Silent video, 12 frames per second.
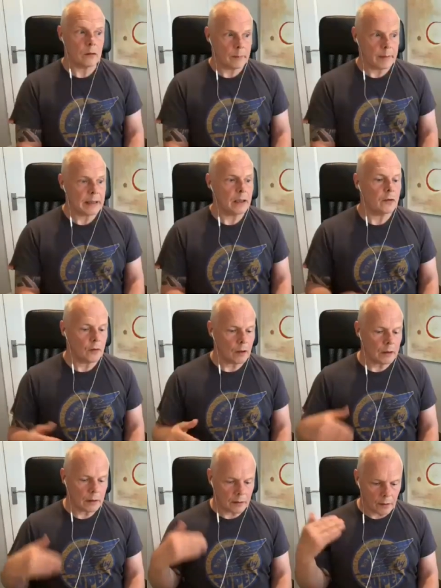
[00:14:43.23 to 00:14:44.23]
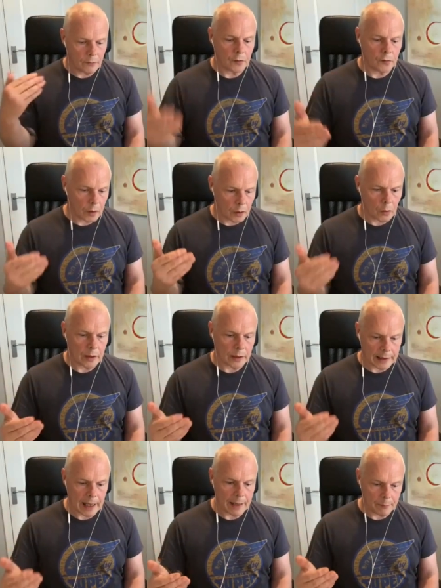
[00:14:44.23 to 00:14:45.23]
i mean there's a, uh, there's a lot
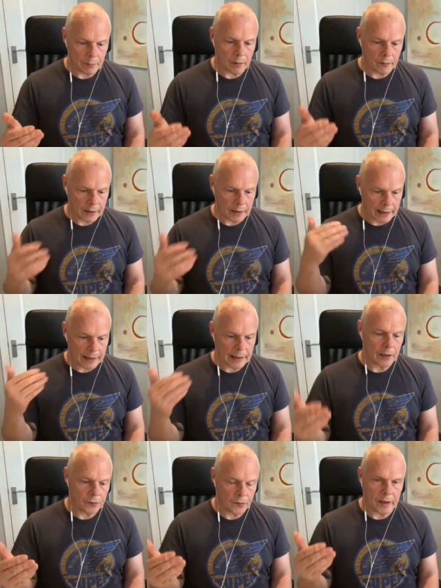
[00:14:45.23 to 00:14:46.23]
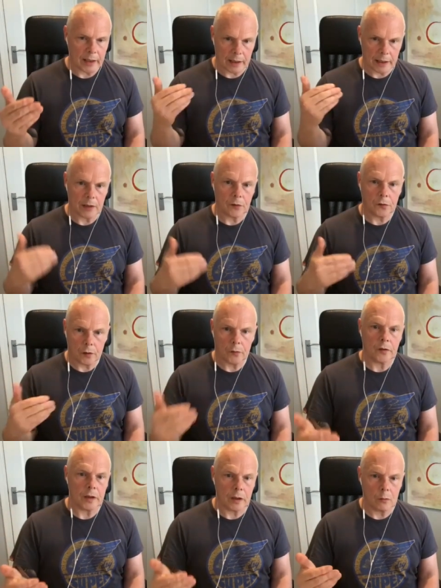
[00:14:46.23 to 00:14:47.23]
of depth think, in listening and then
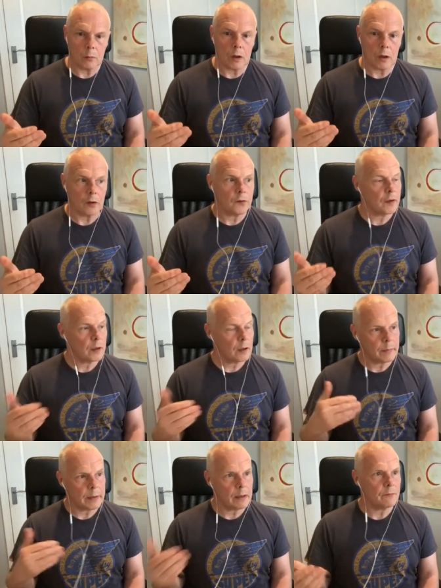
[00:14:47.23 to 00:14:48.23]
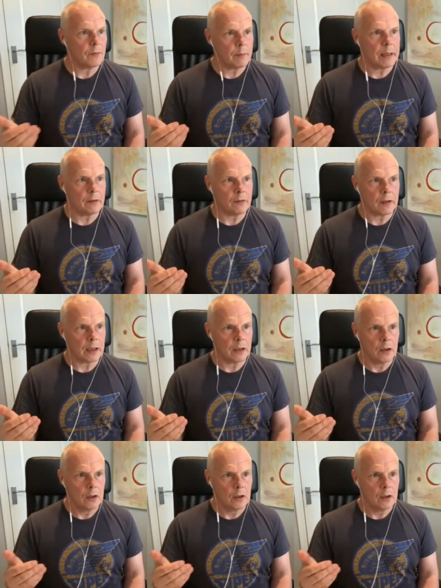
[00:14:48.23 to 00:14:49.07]
choosing your words you know i mean uh, for me i think